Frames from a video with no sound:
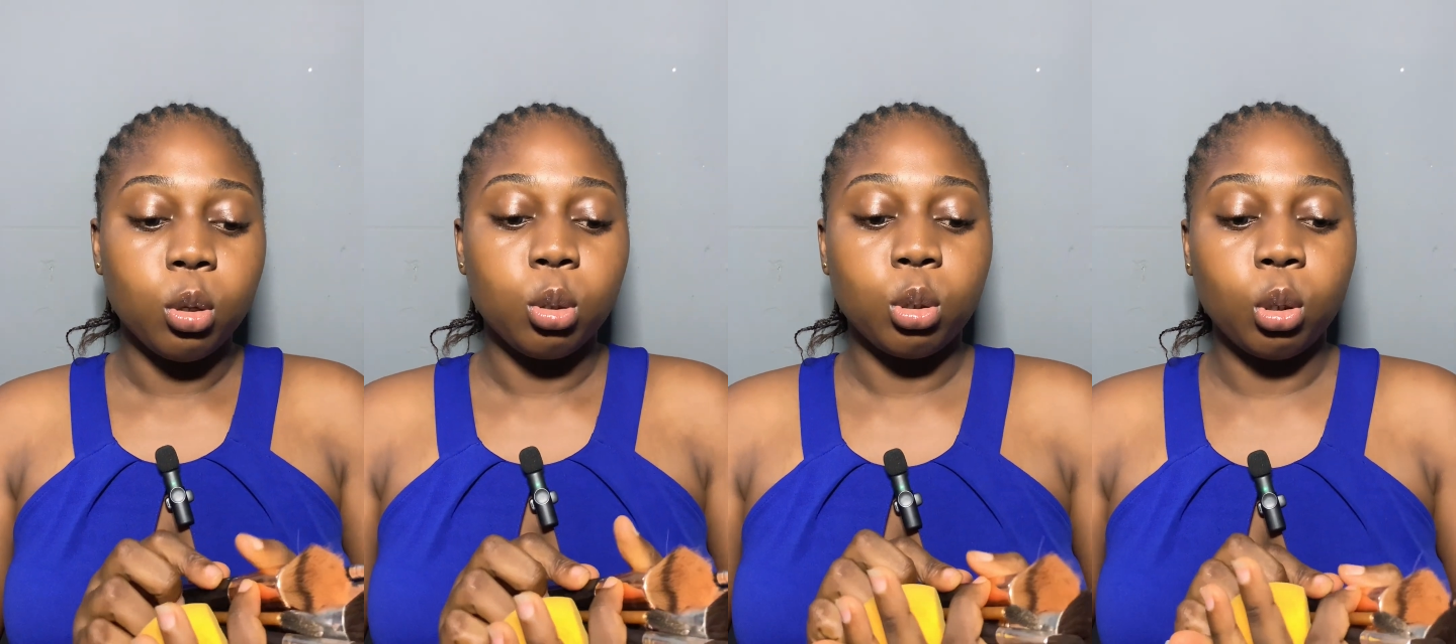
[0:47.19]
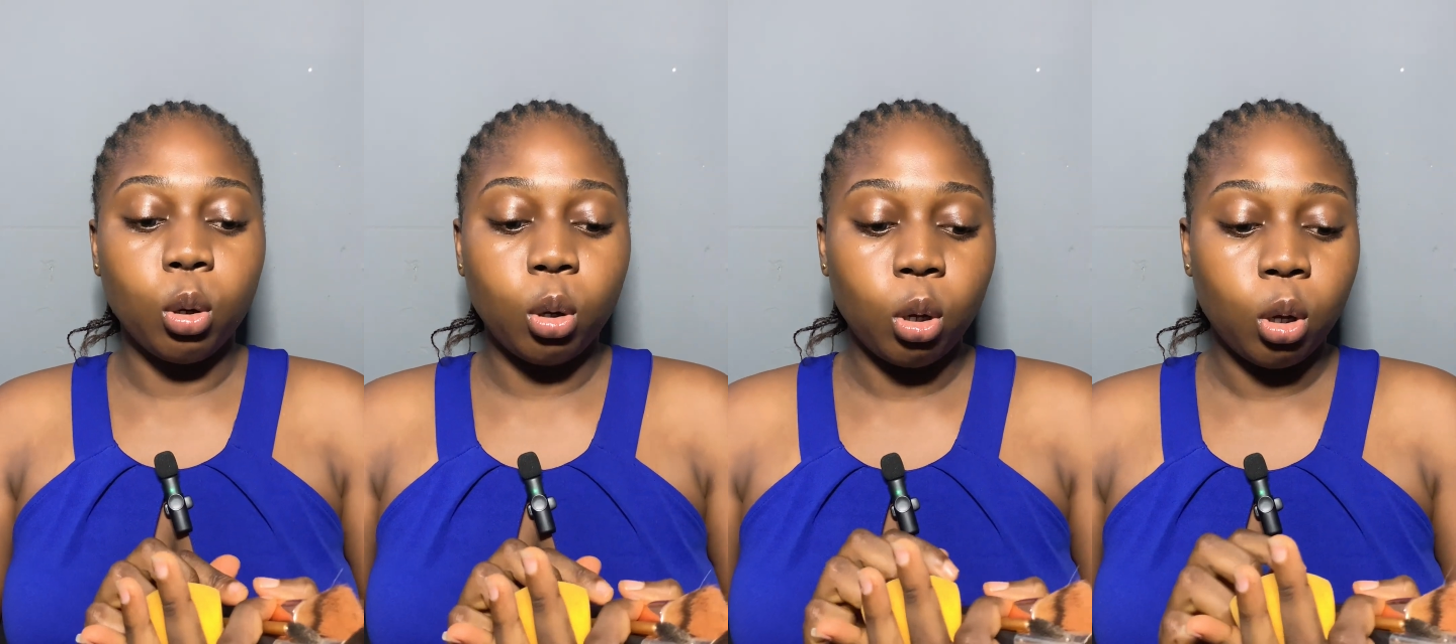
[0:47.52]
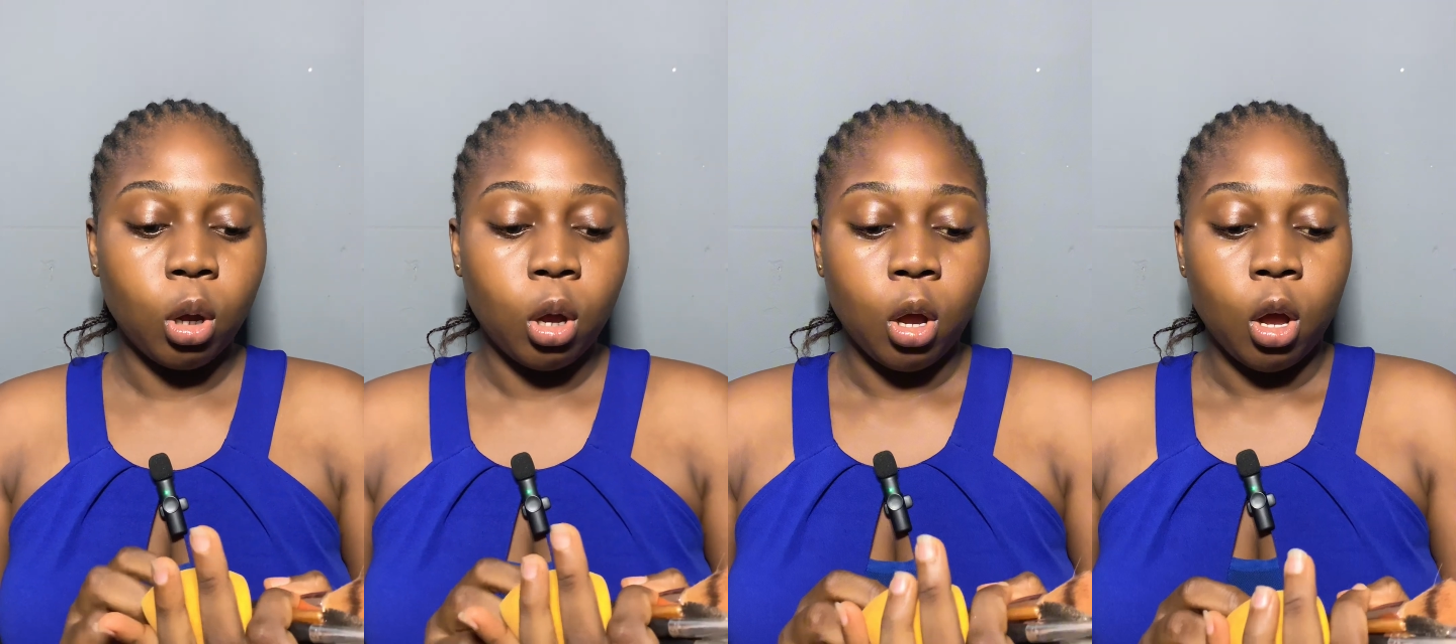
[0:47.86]
So
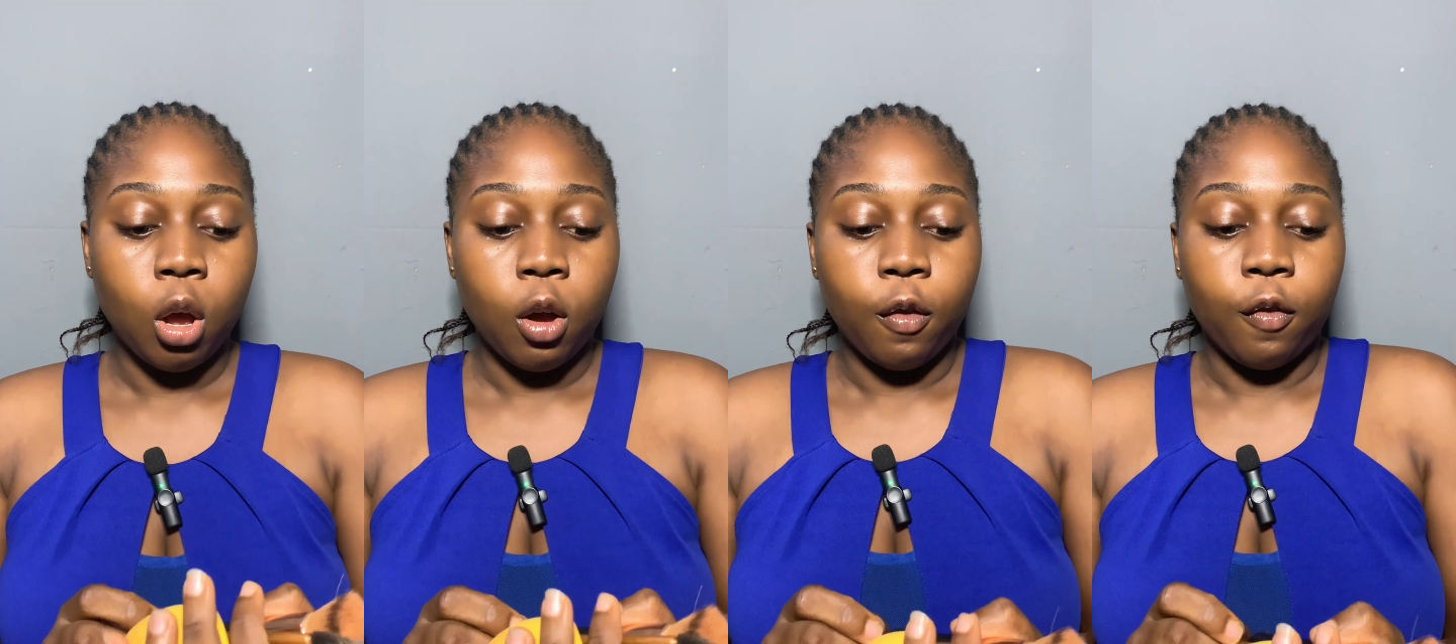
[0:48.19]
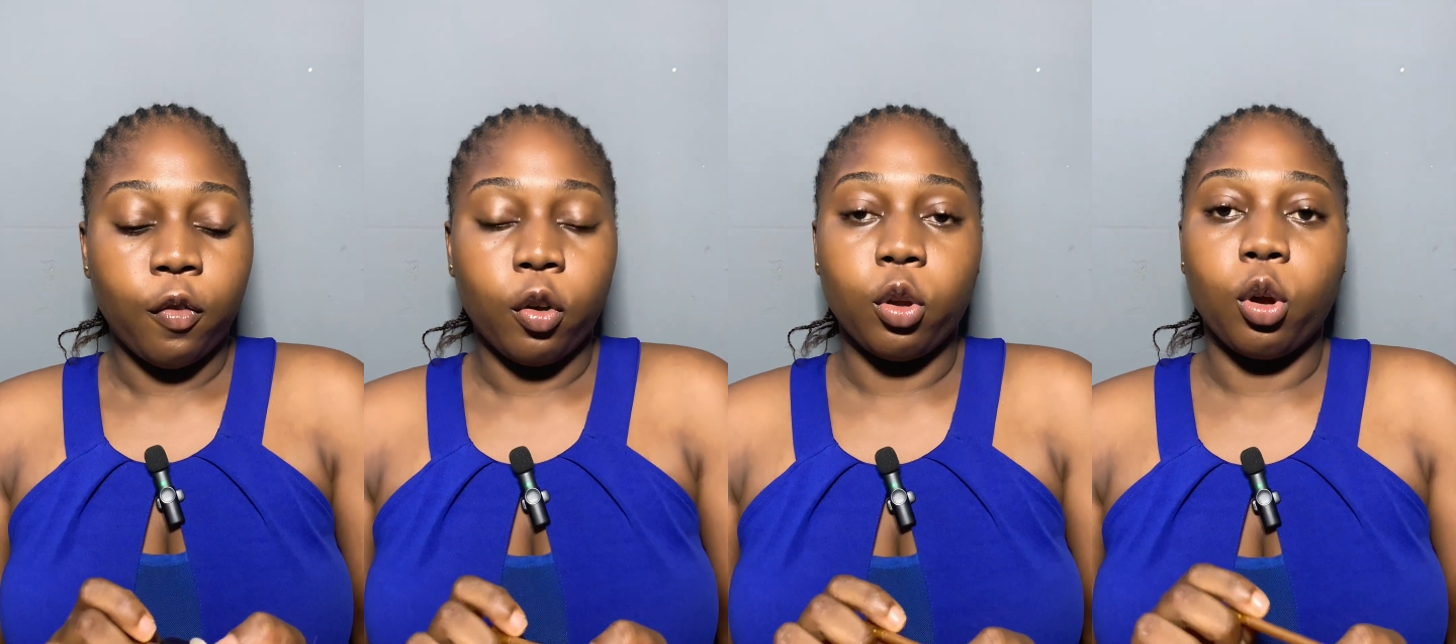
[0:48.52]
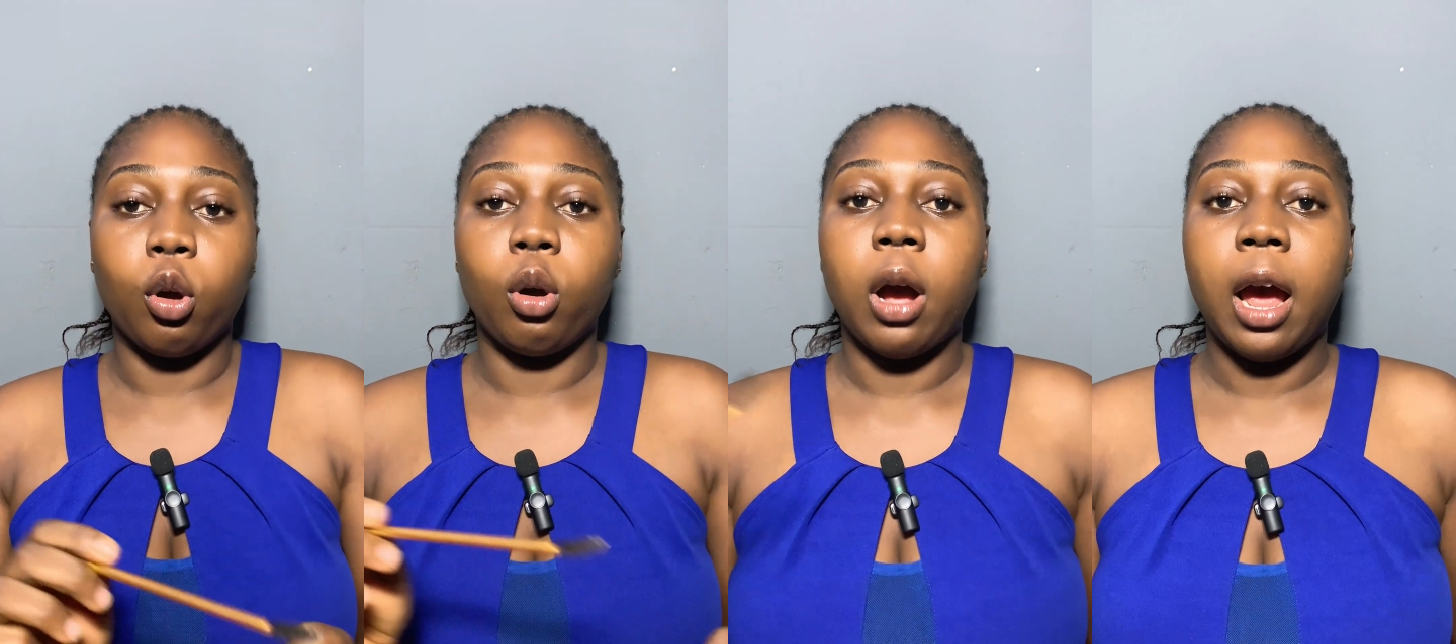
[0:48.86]
for your